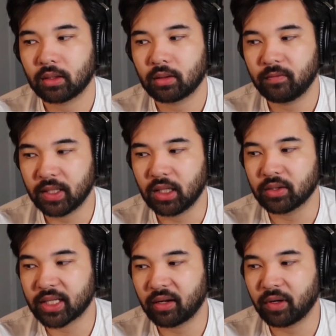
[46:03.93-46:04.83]
videos
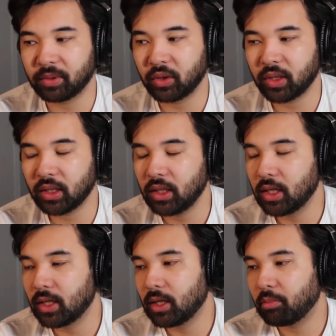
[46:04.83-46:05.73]
that I've uploaded,
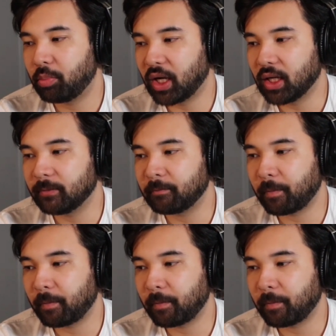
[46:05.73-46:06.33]
but